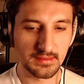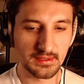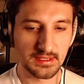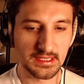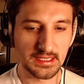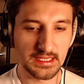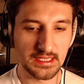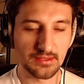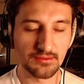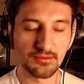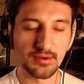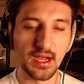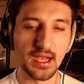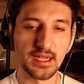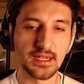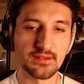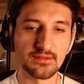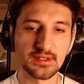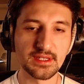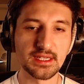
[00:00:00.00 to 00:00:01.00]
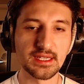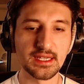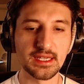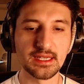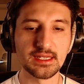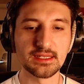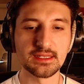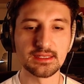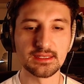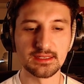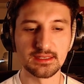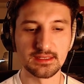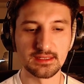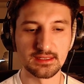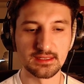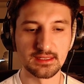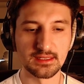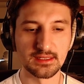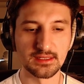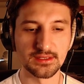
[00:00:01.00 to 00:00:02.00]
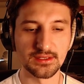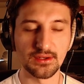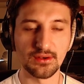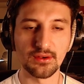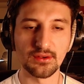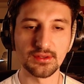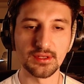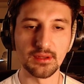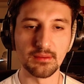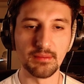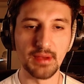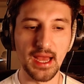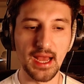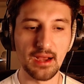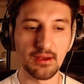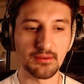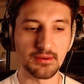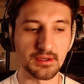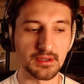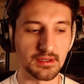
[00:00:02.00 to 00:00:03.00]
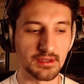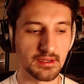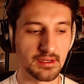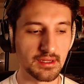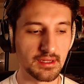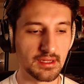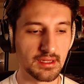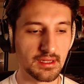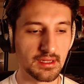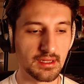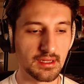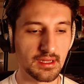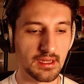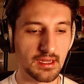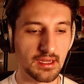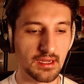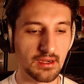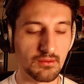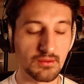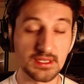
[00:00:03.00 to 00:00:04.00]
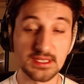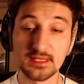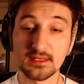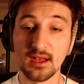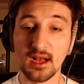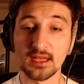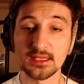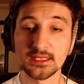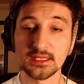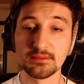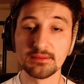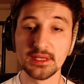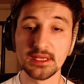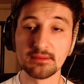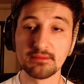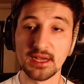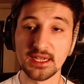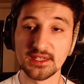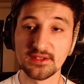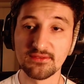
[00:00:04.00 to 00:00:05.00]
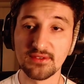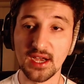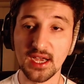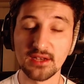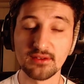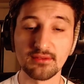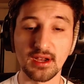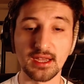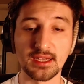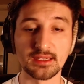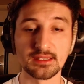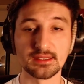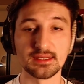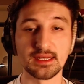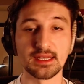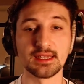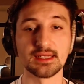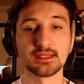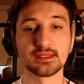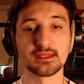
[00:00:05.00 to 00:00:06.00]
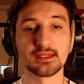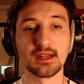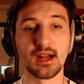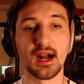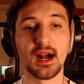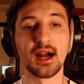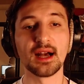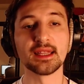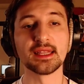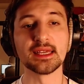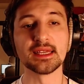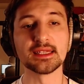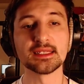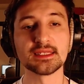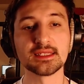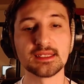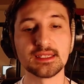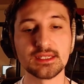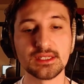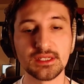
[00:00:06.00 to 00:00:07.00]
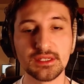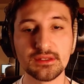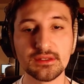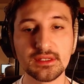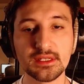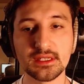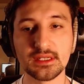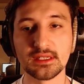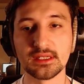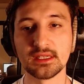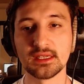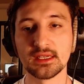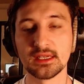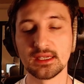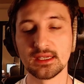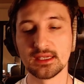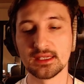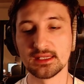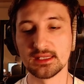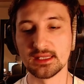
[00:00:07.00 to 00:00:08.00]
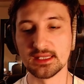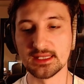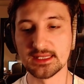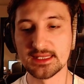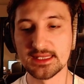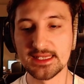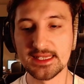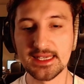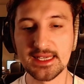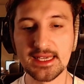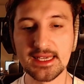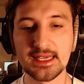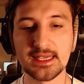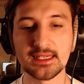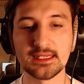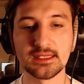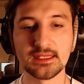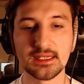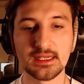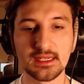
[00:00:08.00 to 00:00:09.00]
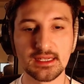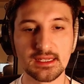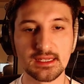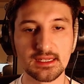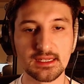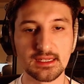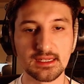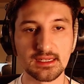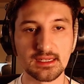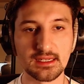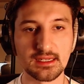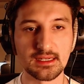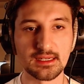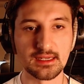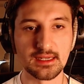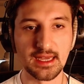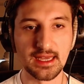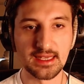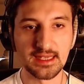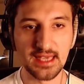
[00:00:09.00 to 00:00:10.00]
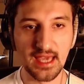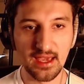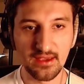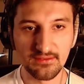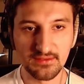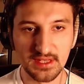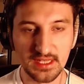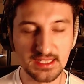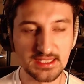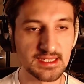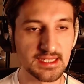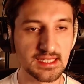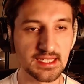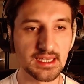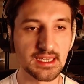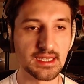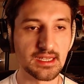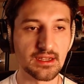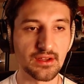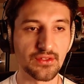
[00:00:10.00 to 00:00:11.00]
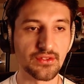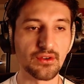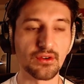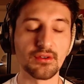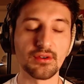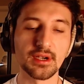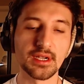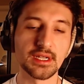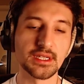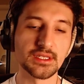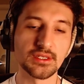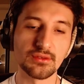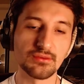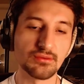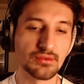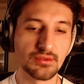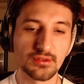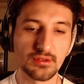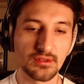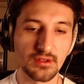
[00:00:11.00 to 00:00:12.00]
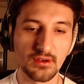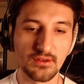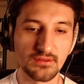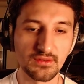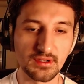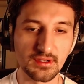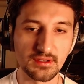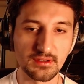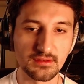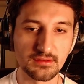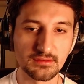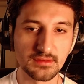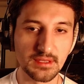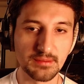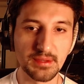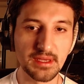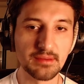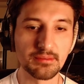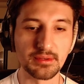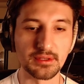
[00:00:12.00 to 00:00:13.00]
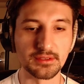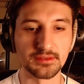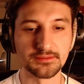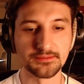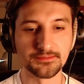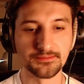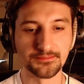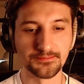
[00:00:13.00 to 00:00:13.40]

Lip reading: the right of kings to hold their power was thought to be by divine right. That is, God instituted this king and gave this king authority to rule over the people.